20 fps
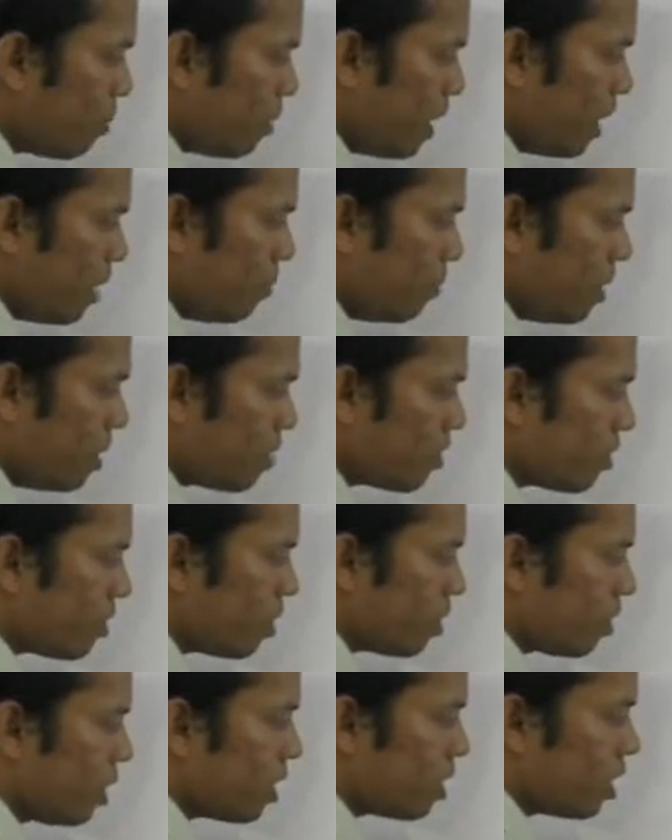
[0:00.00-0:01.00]
means,
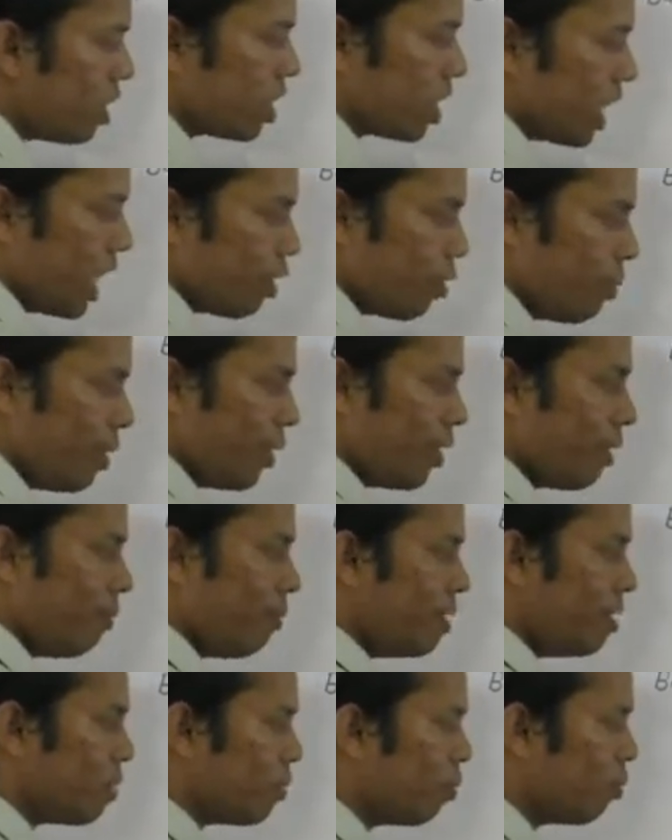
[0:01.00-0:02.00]
this stoichiometry
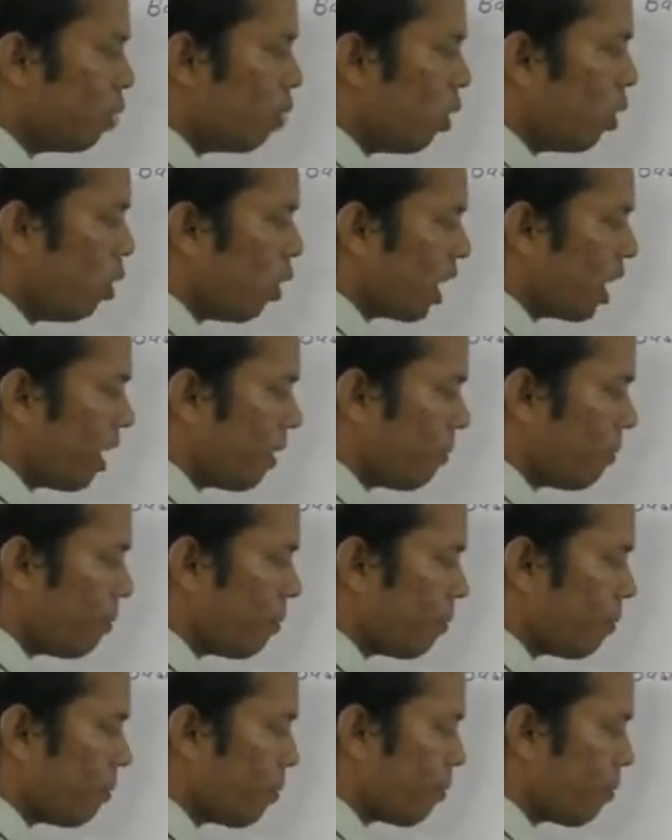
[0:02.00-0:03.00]
means mole.
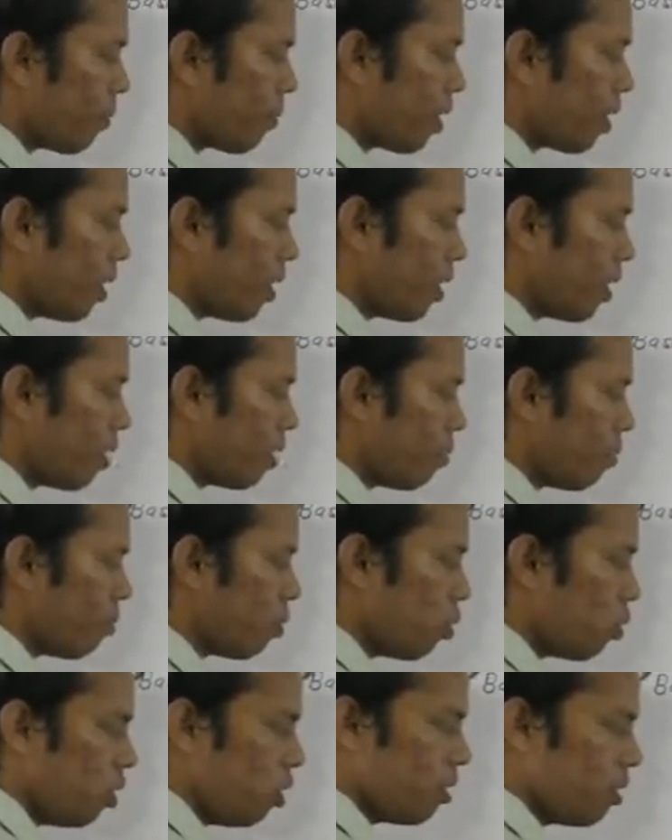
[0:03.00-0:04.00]
Okay,
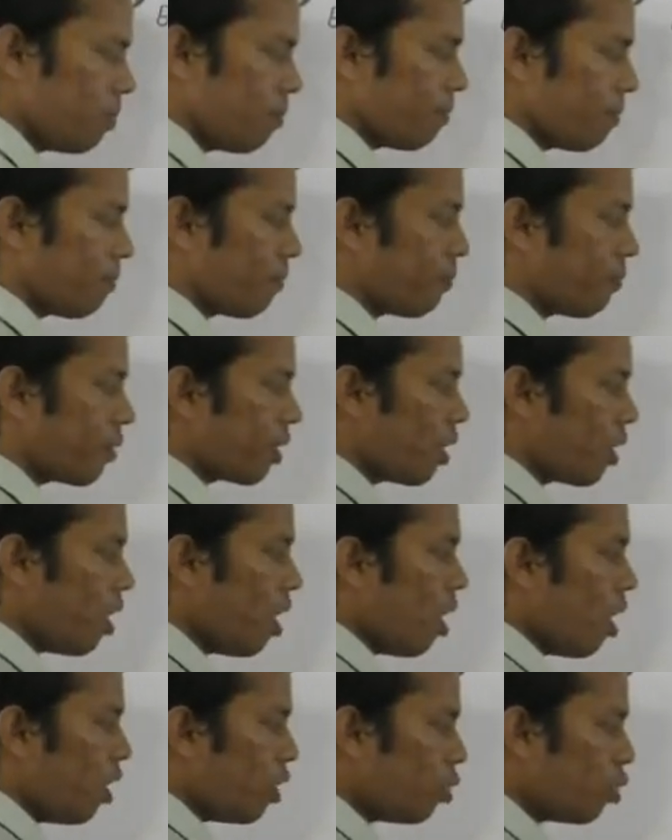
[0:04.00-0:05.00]
mole.
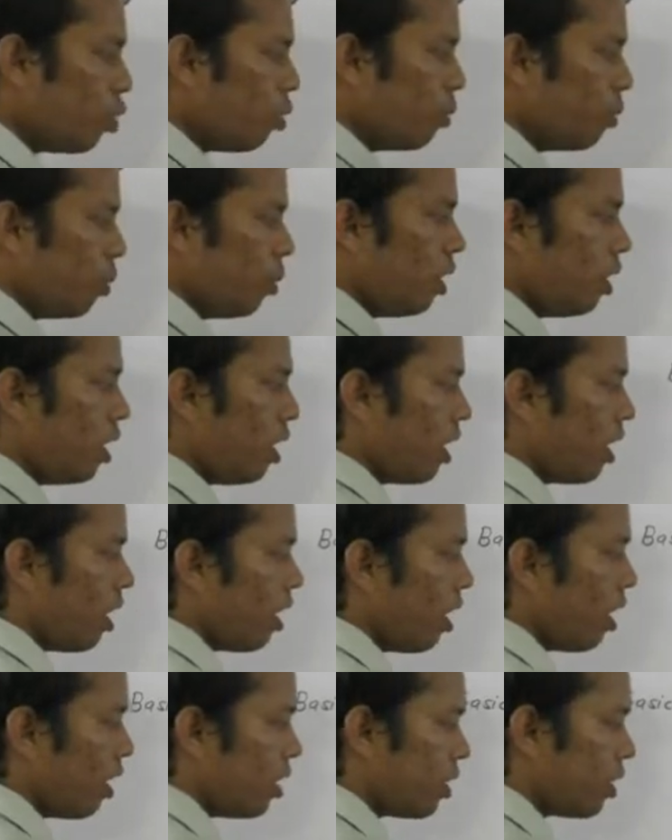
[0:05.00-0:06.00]
2 mole.
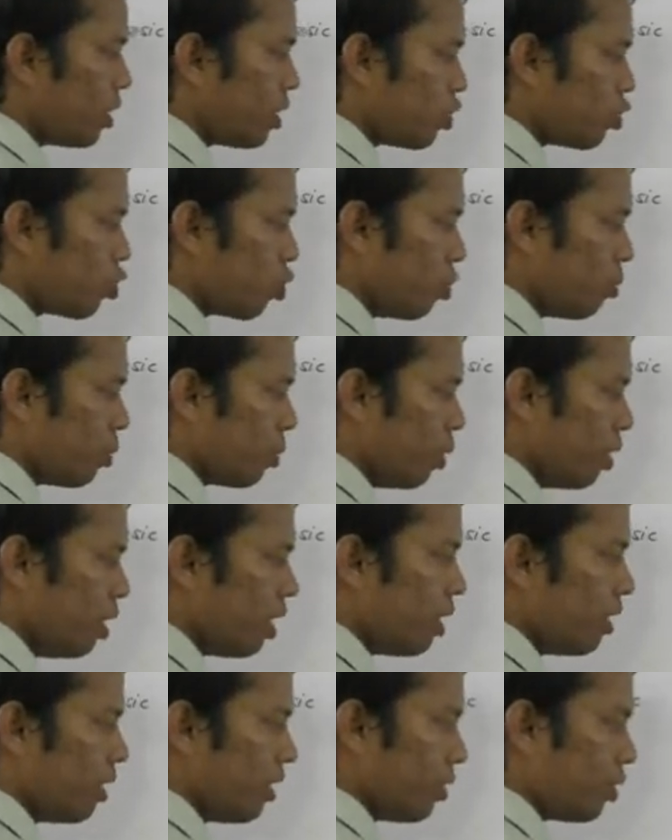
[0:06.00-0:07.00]
This is 2 mole.
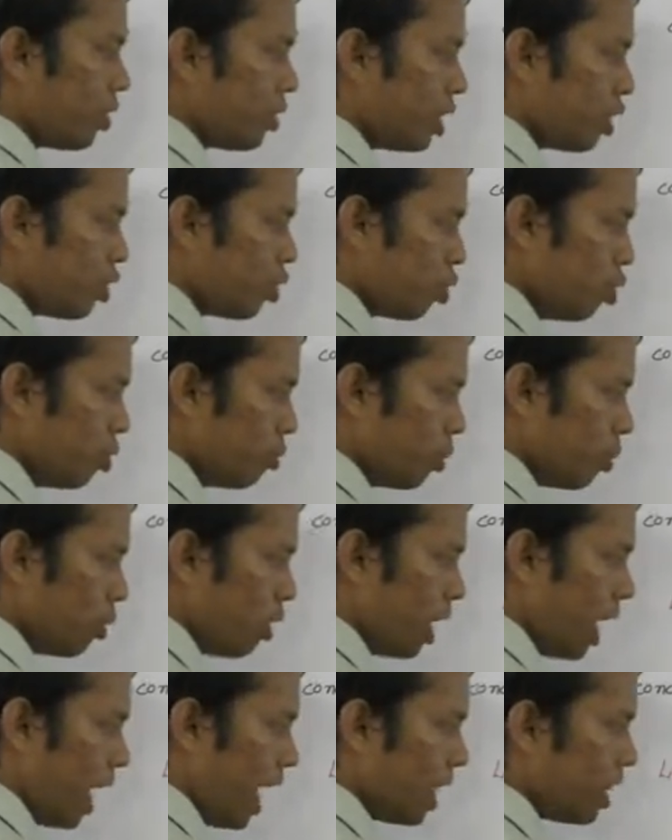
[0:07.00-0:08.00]
This is 2
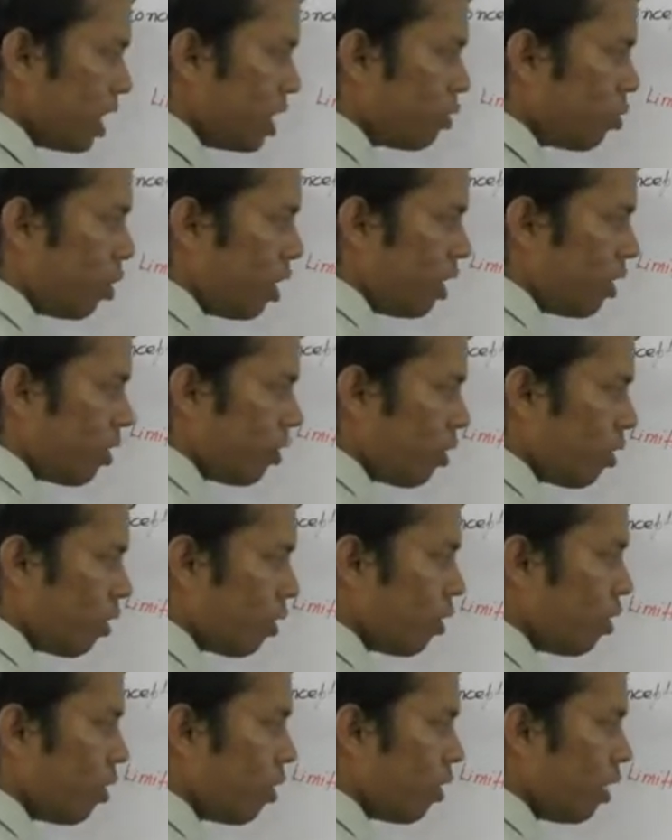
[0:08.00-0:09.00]
mole. And this is what?
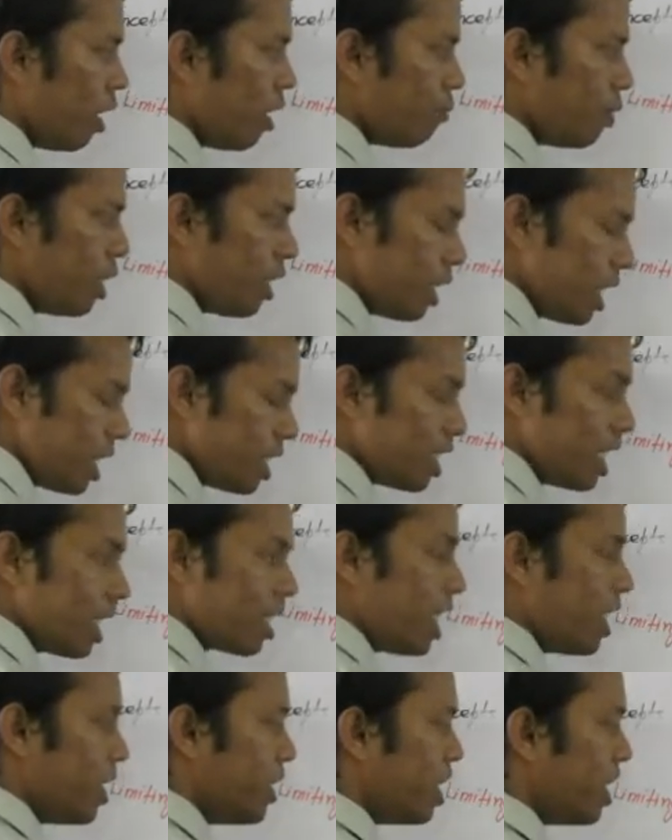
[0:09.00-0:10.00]
If there is
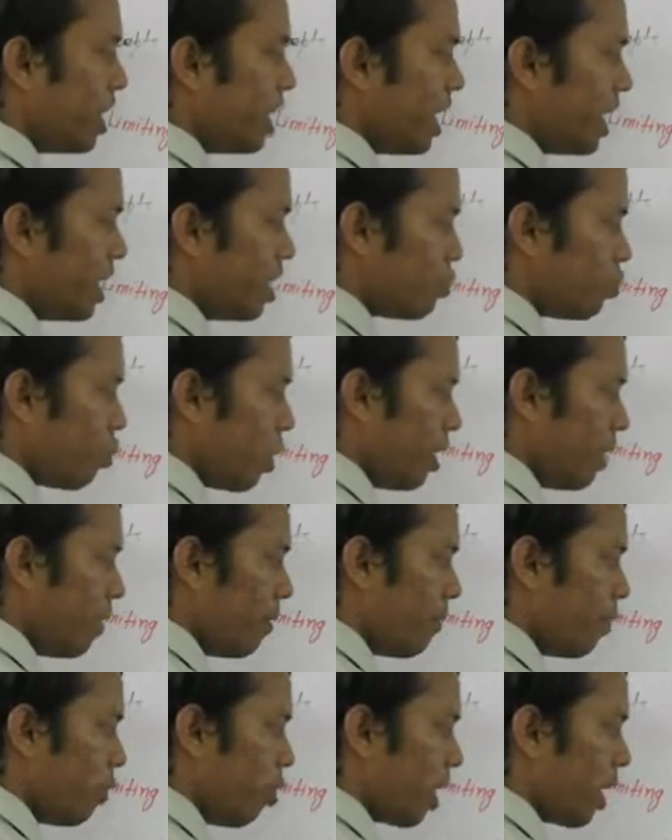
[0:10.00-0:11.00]
nothing written, then it is 1.
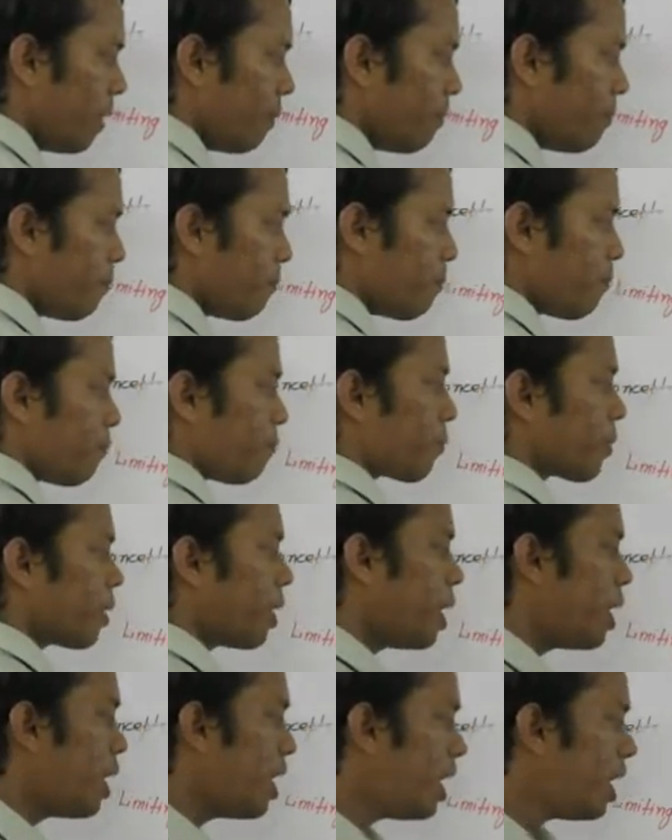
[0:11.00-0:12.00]
Okay.
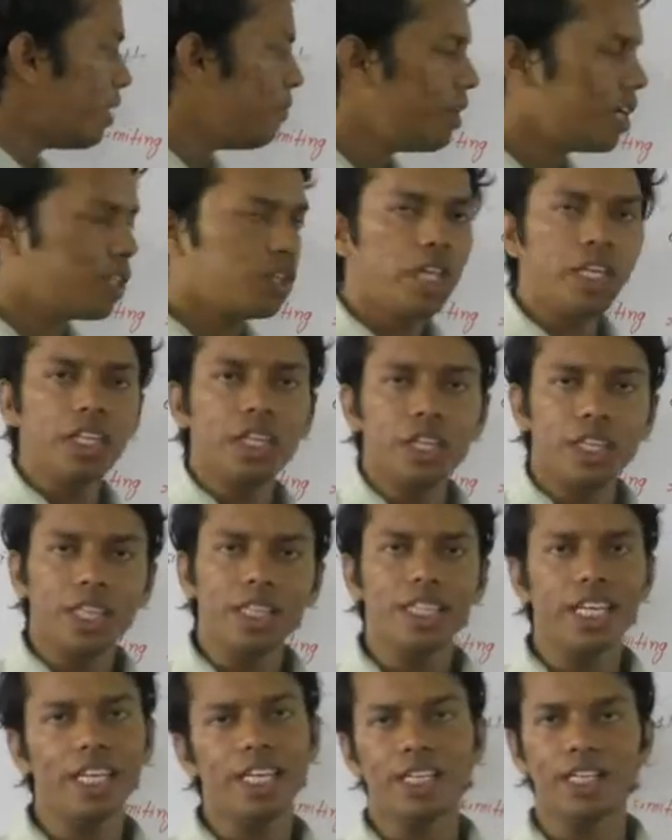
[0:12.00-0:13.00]
If nothing is
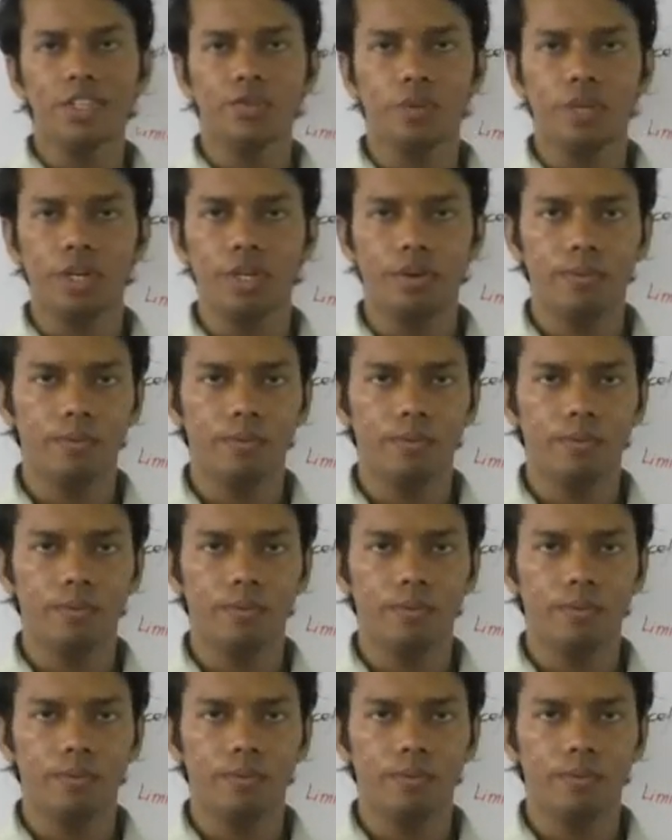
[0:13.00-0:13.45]
written, then it is 1.